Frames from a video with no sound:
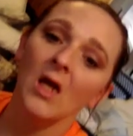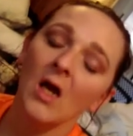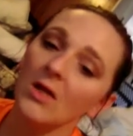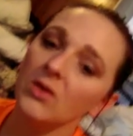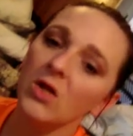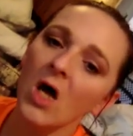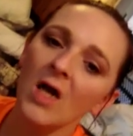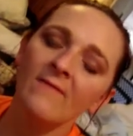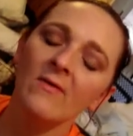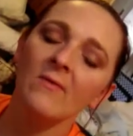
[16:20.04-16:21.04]
A lot
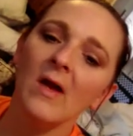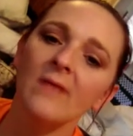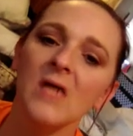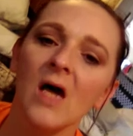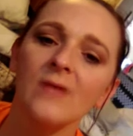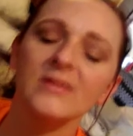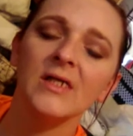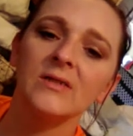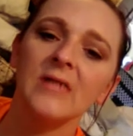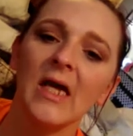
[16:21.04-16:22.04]
of our reptiles
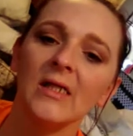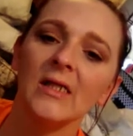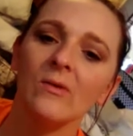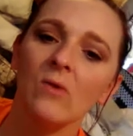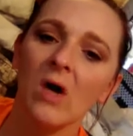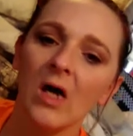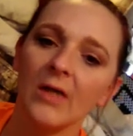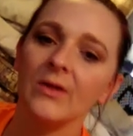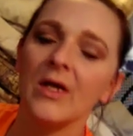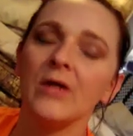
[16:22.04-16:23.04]
need daily
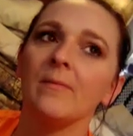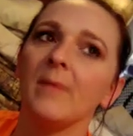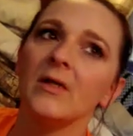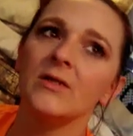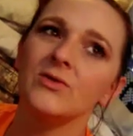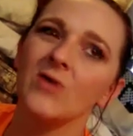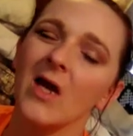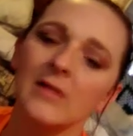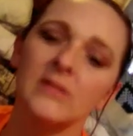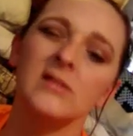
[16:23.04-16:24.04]
water. Now, your bearded
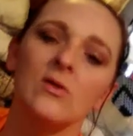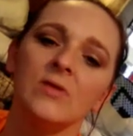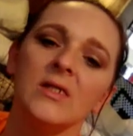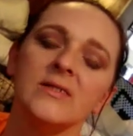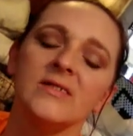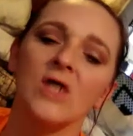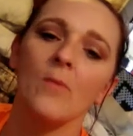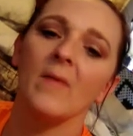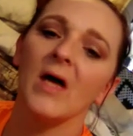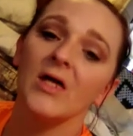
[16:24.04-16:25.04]
dragons don't need so
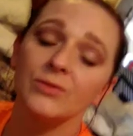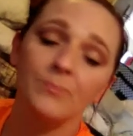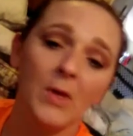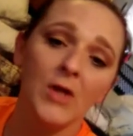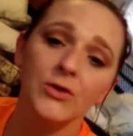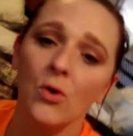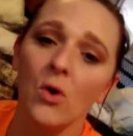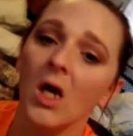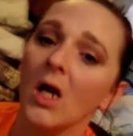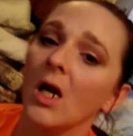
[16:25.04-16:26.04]
much, but
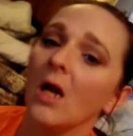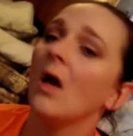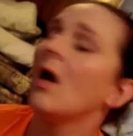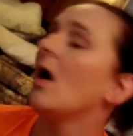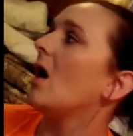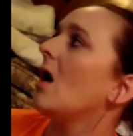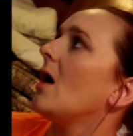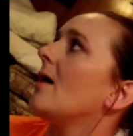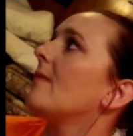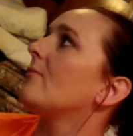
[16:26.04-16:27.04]
your
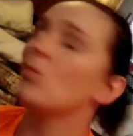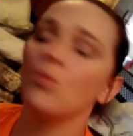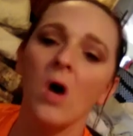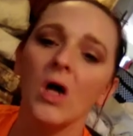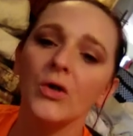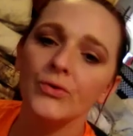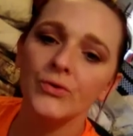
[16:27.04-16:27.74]
water